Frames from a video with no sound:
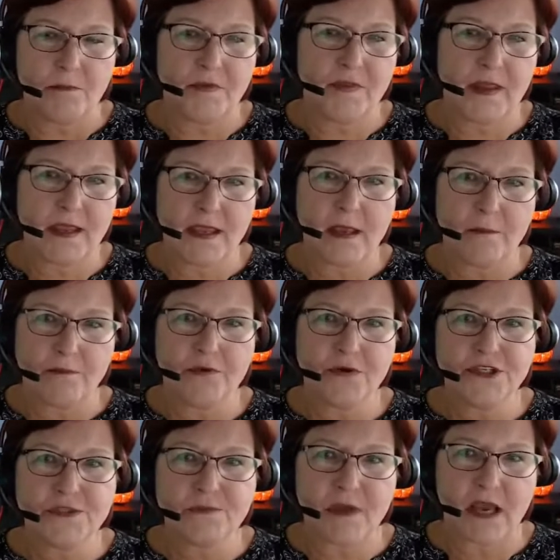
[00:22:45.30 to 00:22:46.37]
But they get
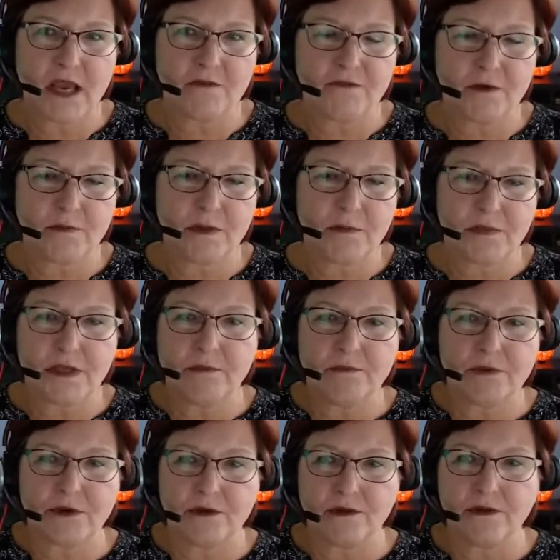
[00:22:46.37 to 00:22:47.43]
pushback from the
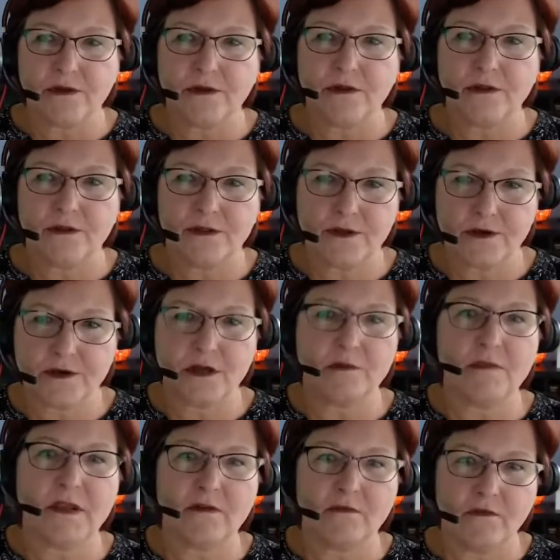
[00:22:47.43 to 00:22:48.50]
people that are going
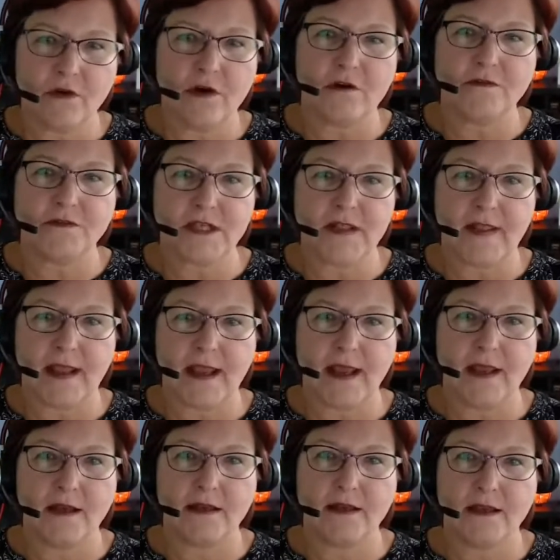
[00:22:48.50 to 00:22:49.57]
to be involved in
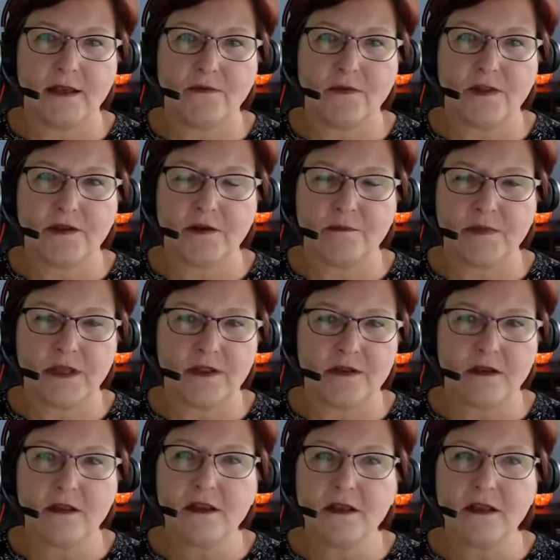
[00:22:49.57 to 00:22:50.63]
that, and whether it be
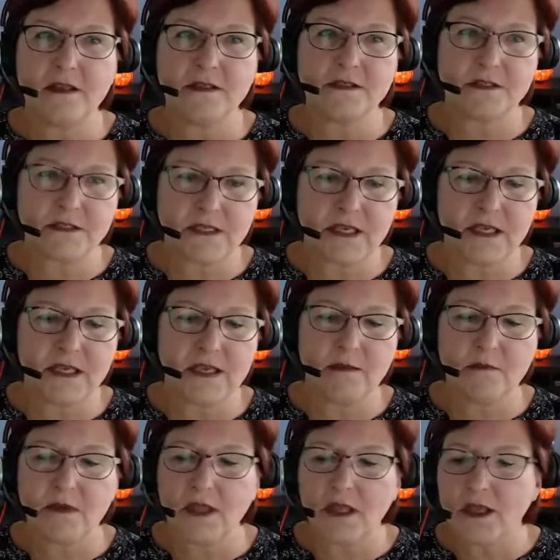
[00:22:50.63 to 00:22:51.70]
their clients, their
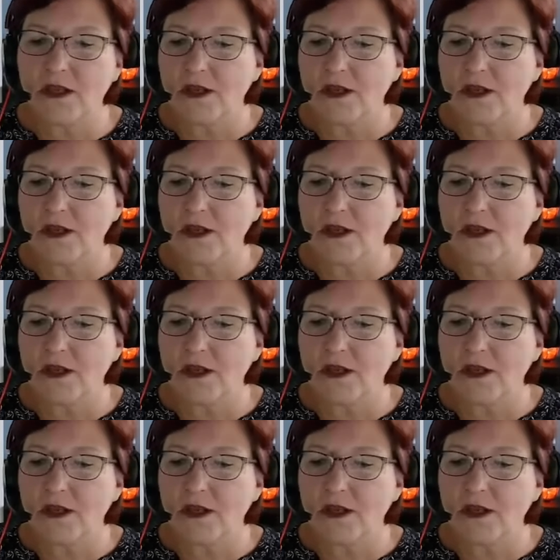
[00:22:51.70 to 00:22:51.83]
team.